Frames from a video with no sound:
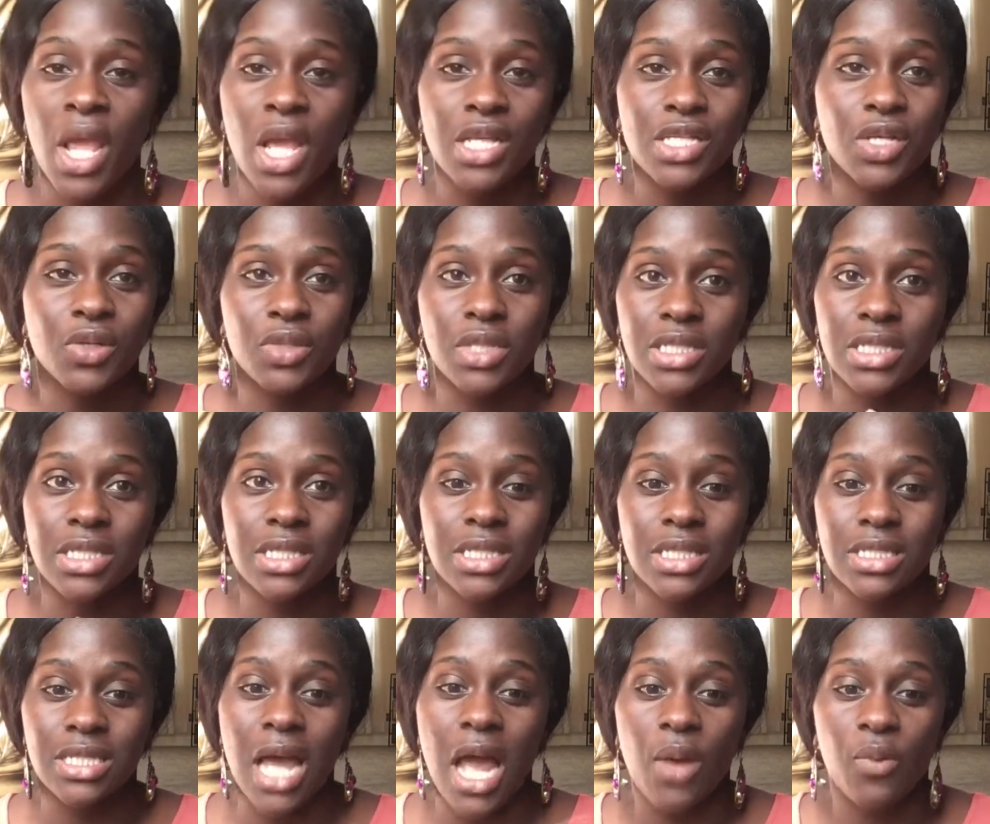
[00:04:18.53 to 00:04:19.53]
So this is
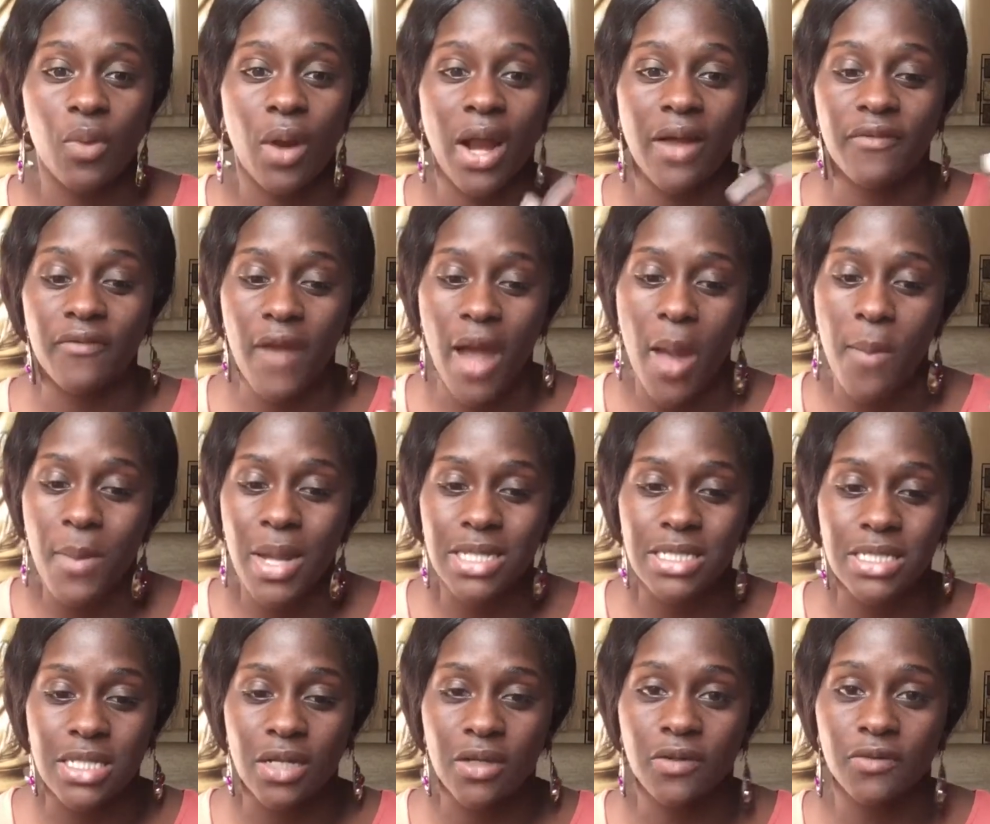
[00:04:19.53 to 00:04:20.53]
the time where I find
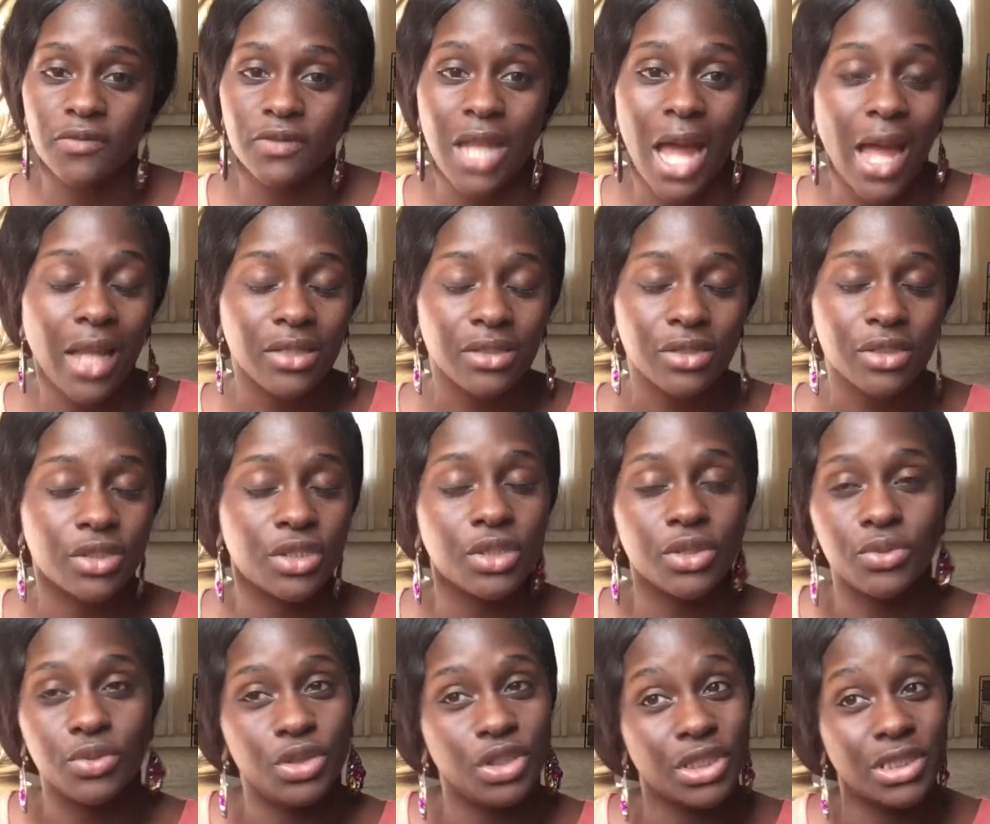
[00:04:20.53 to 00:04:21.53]
myself not
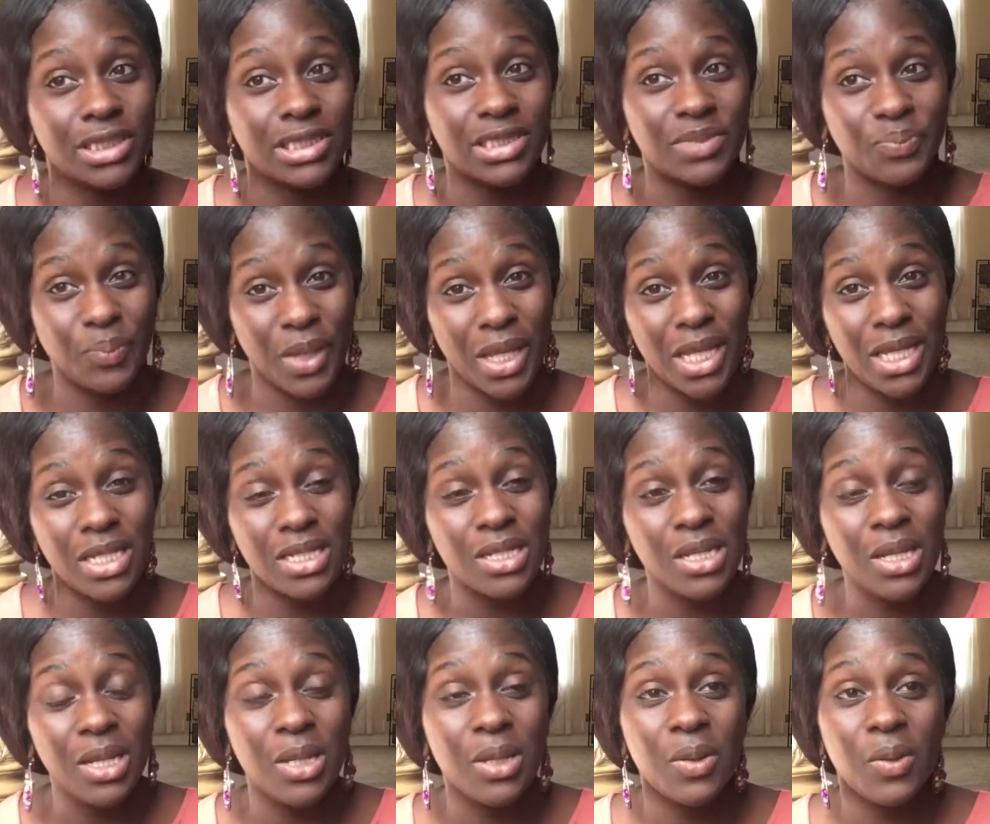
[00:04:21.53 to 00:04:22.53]
to just
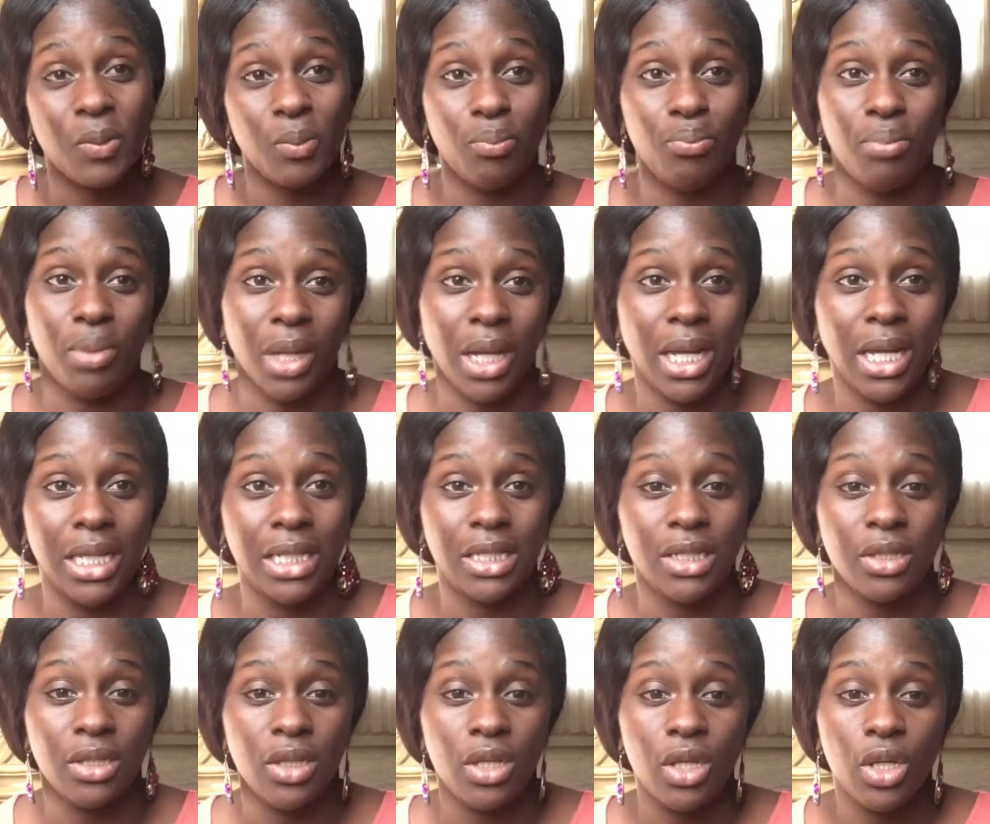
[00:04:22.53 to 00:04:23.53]
spend, but